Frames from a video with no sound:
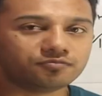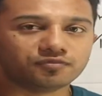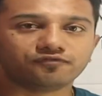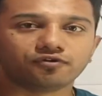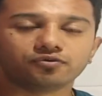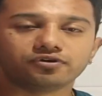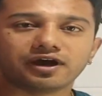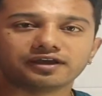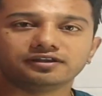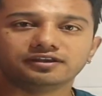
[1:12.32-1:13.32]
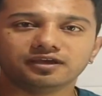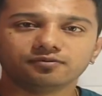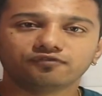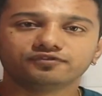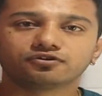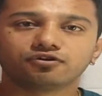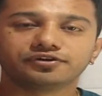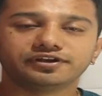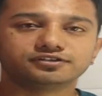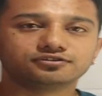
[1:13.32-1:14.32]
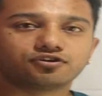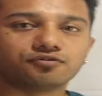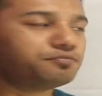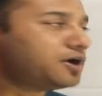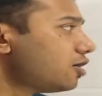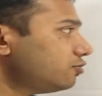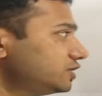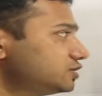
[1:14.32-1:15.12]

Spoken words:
before we write the name of the coordination compound